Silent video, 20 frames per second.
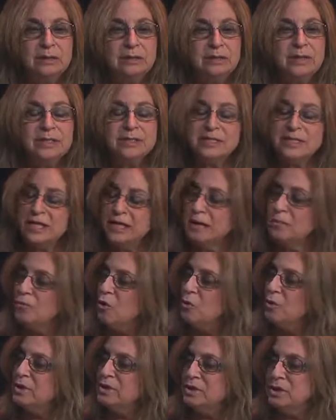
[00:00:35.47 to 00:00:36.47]
Let's take a
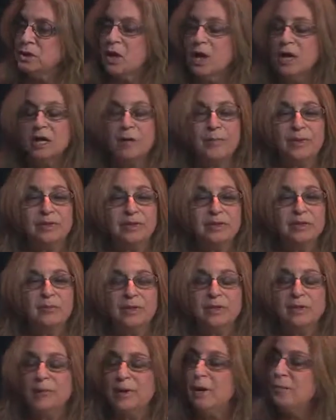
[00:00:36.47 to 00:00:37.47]
moment to talk a little
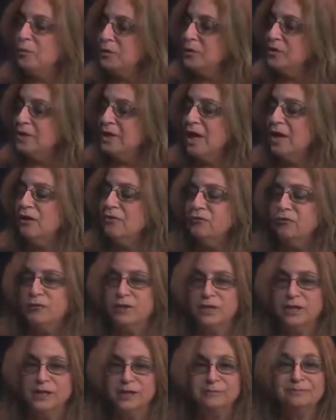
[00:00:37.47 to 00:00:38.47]
bit about Breathe
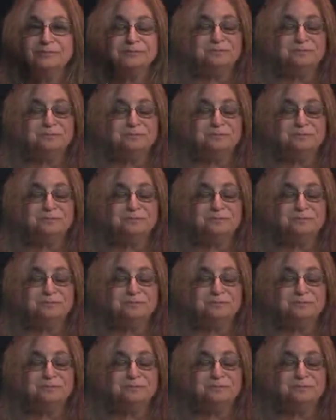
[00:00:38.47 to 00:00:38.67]
California.